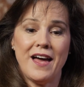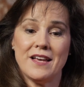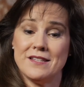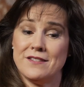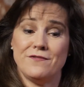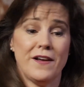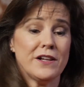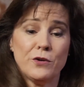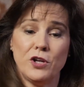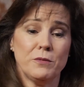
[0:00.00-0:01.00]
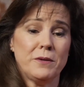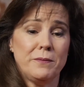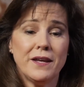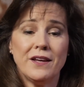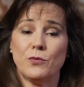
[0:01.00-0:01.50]
as fellow
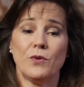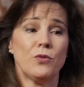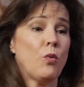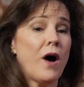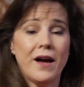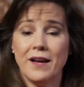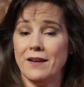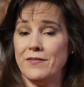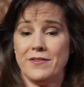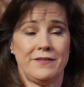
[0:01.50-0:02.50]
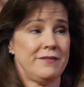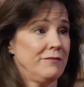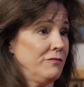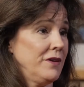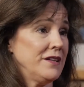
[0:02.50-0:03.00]
human beings with
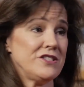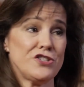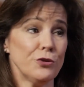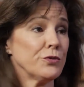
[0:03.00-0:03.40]
wives and